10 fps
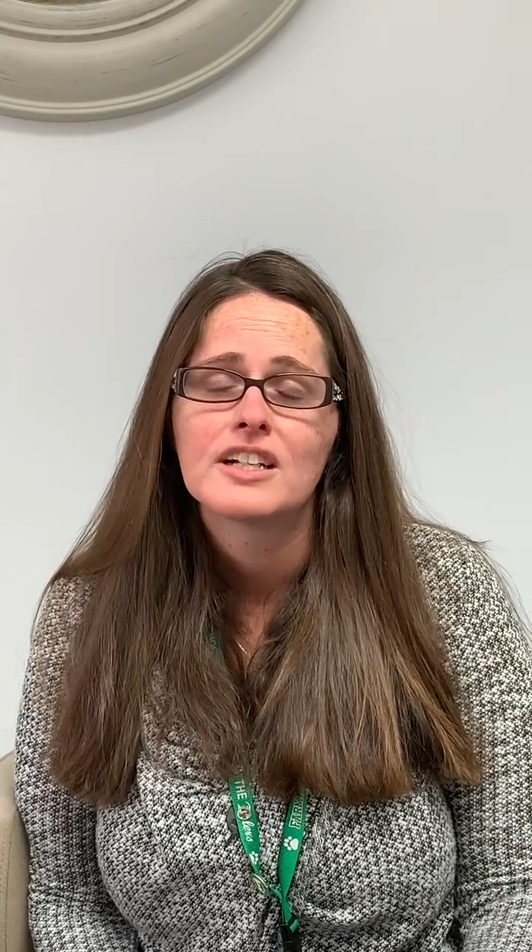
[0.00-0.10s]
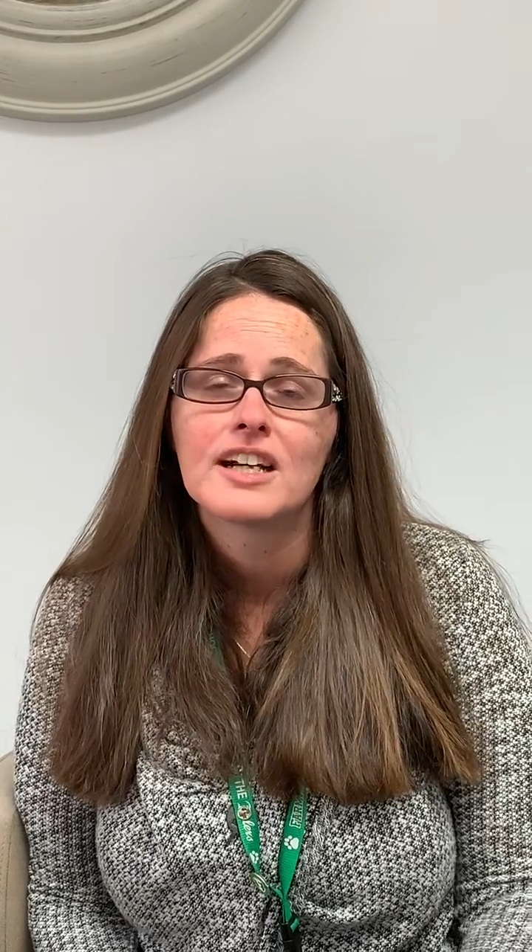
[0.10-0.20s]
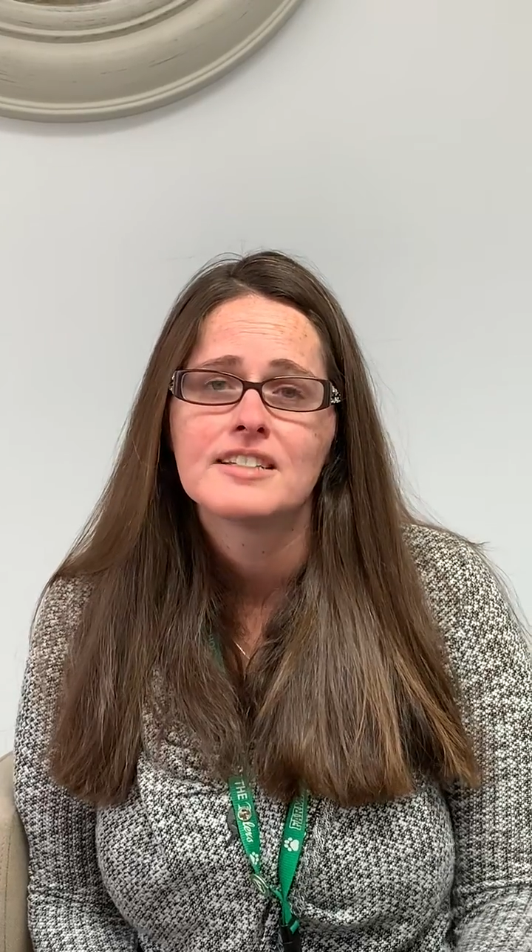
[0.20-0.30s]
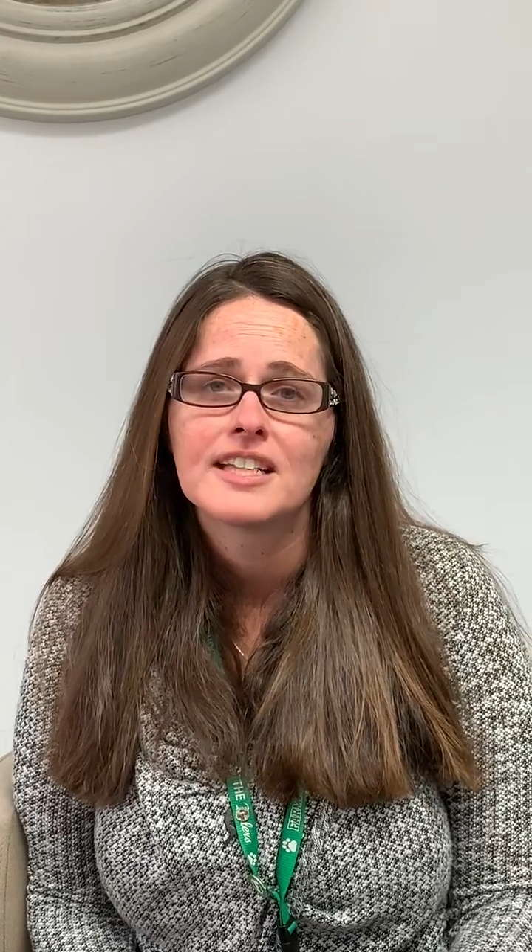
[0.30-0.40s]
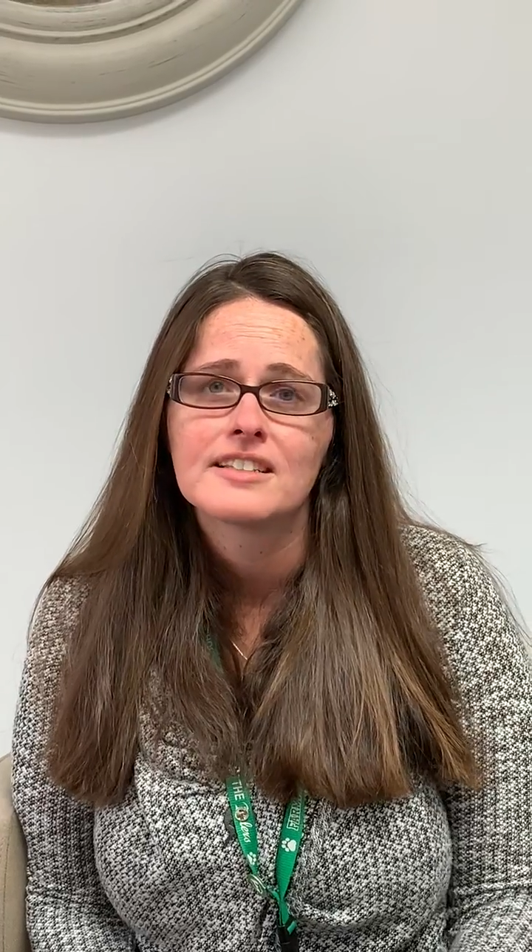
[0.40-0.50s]

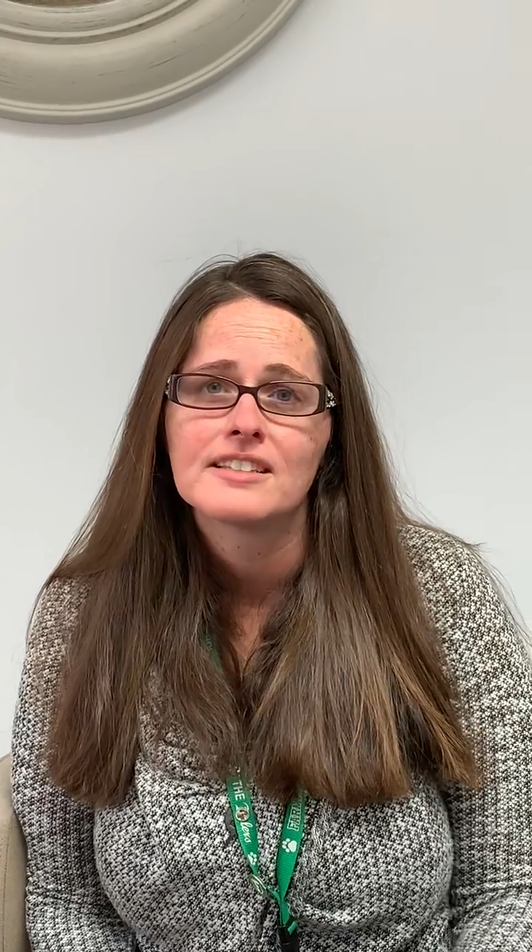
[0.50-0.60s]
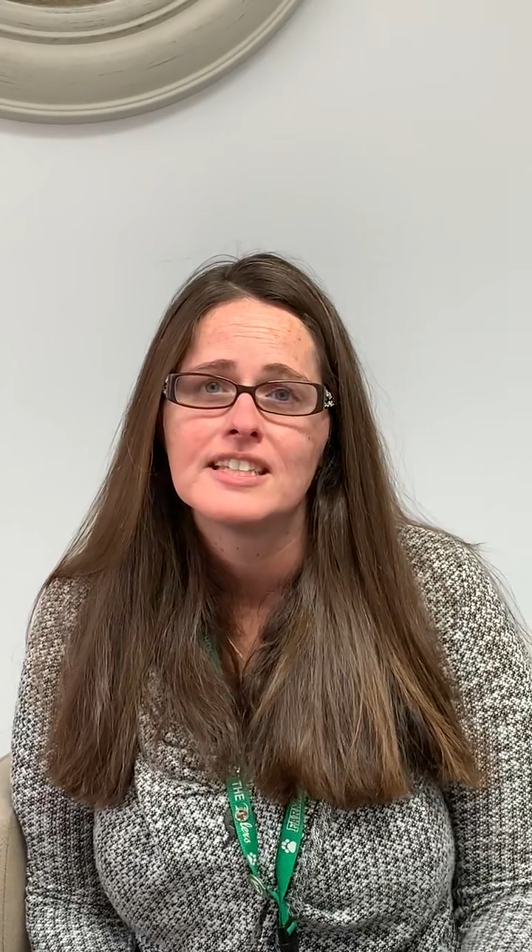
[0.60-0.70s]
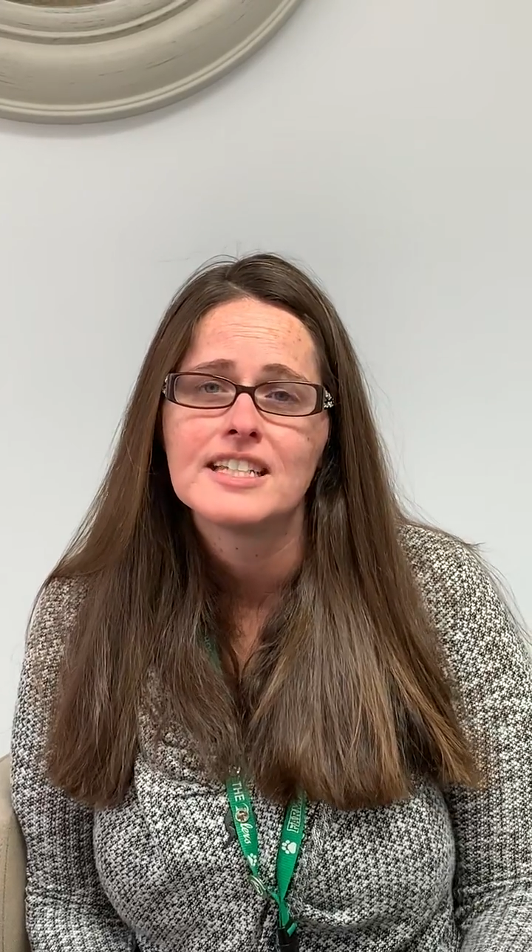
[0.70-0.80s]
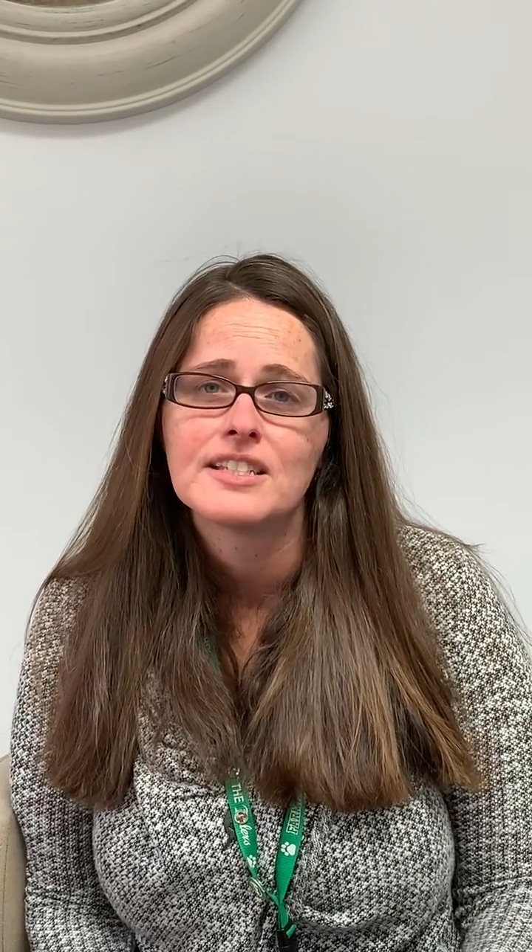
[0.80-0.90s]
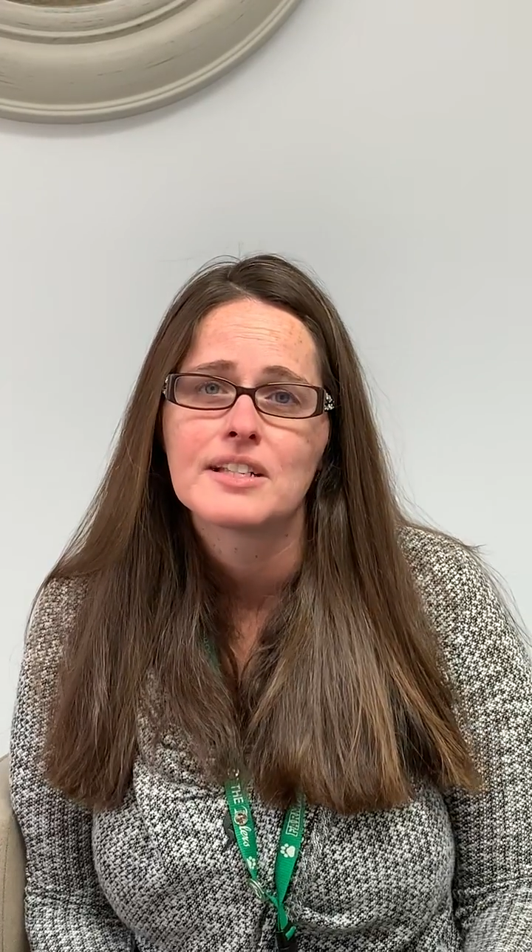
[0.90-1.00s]
contacted
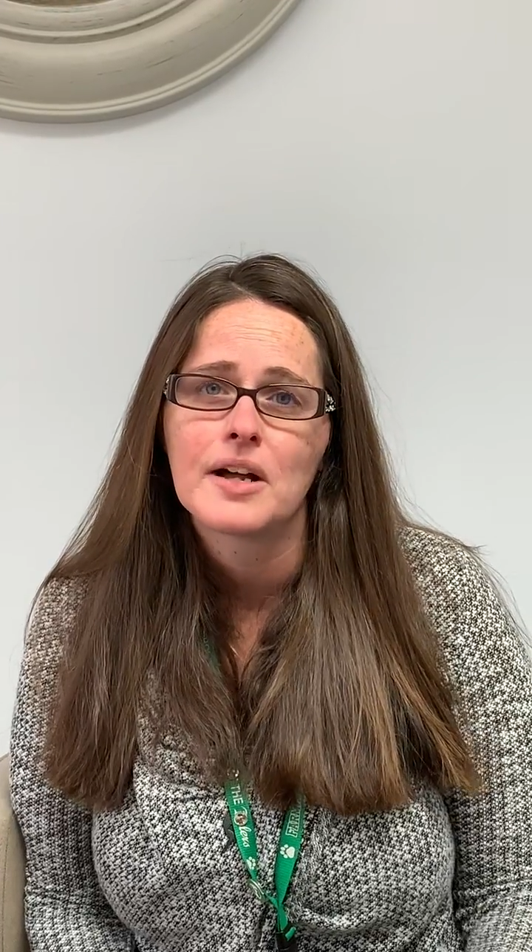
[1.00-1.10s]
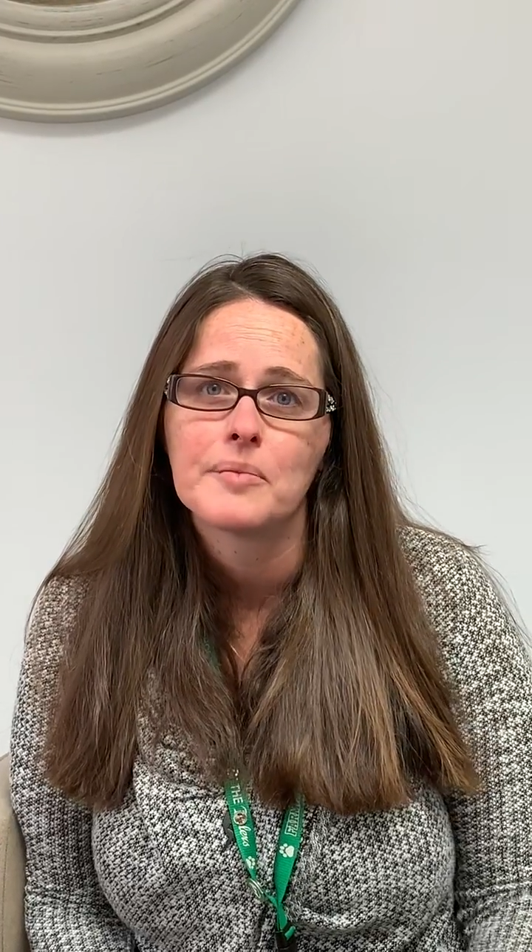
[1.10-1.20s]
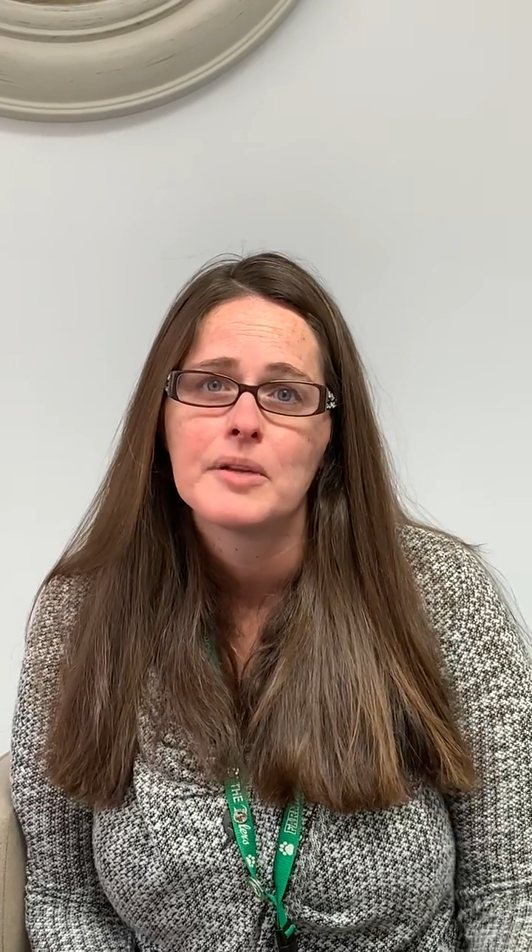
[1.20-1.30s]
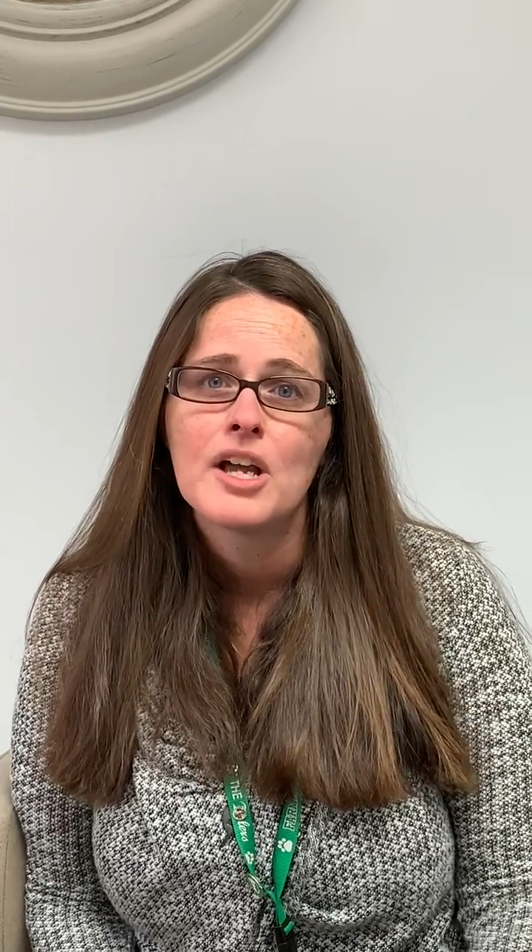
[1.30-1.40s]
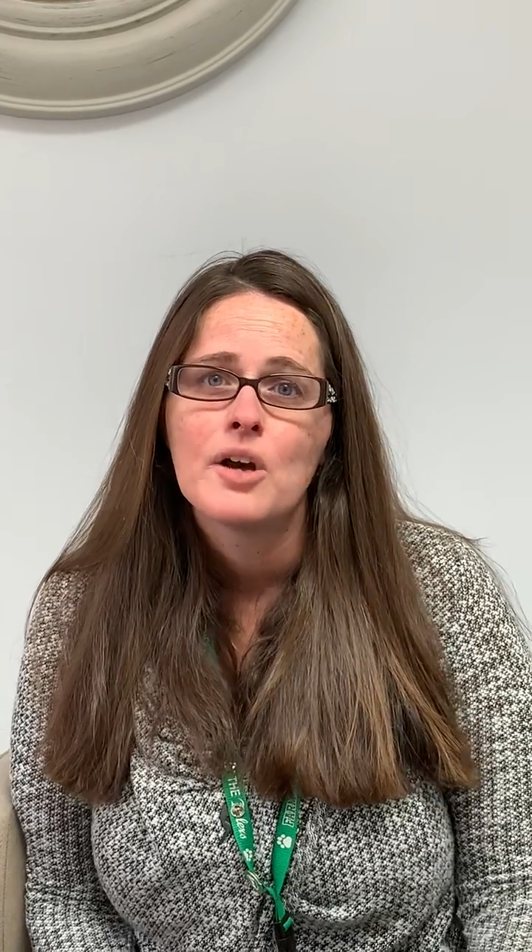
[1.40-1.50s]
Lise, um,